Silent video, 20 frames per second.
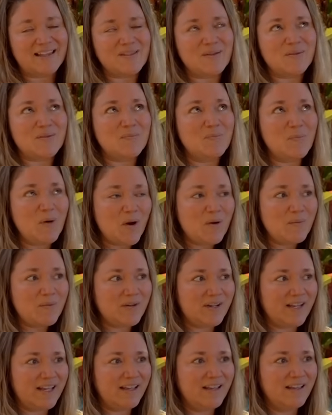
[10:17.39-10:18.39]
So tomorrow
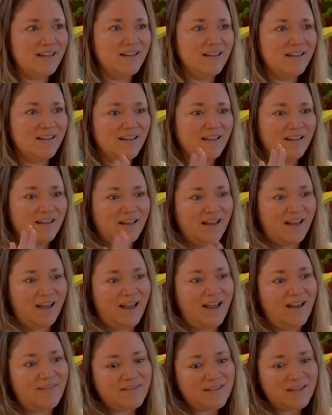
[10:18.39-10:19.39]
morning, I
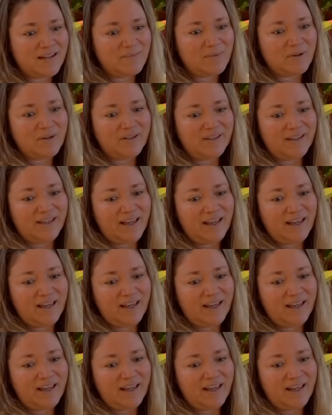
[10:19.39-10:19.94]
have to get up early.